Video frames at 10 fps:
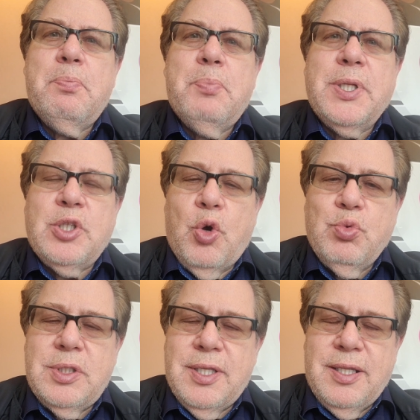But
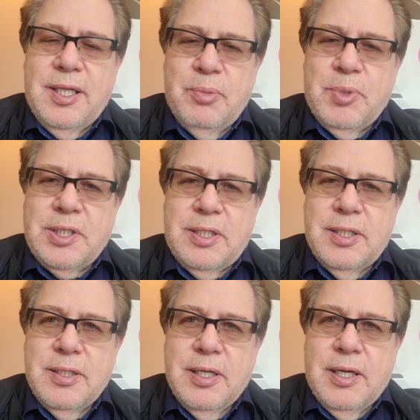don't limit
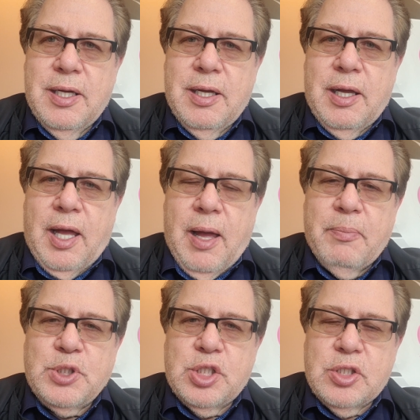how
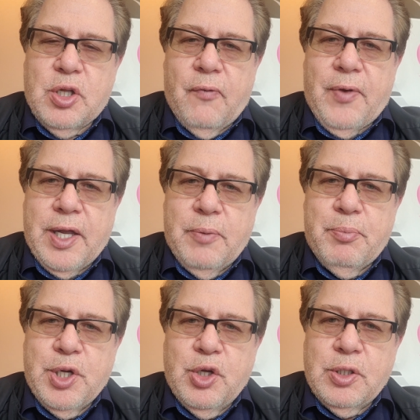much stuff I can
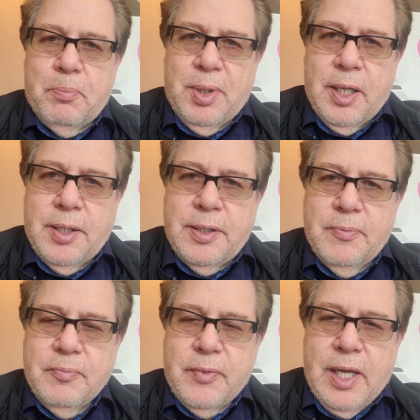bring on the plane.
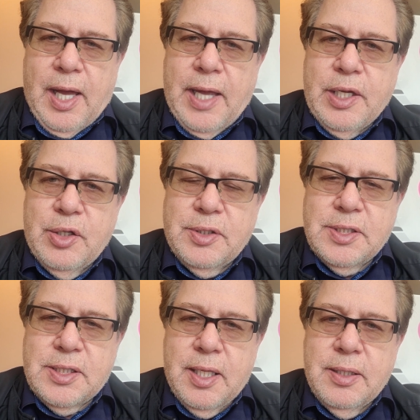I can
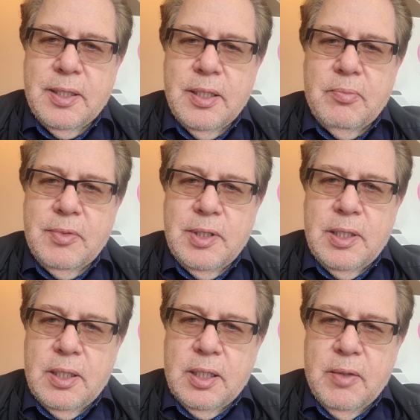understand the
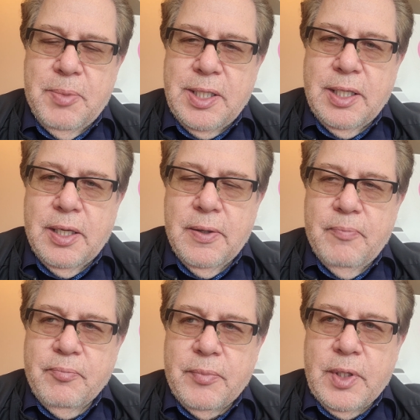limiting
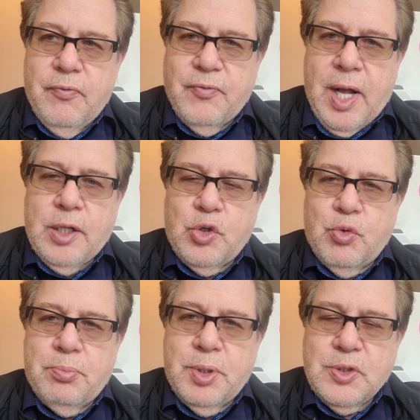
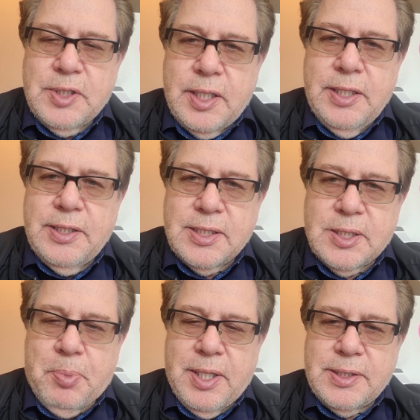volume because they need the
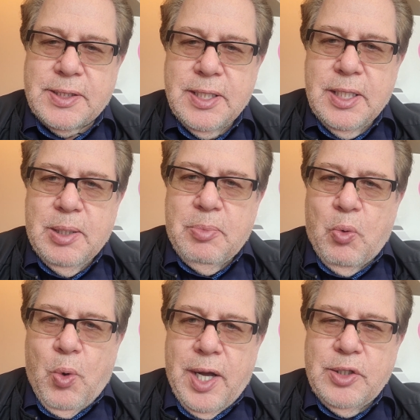space, but
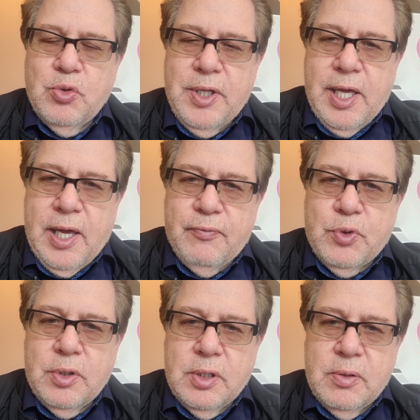why do they have
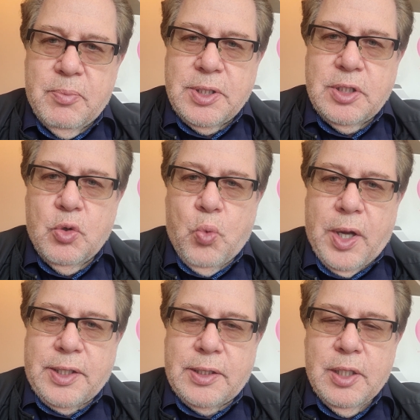to limit the weight?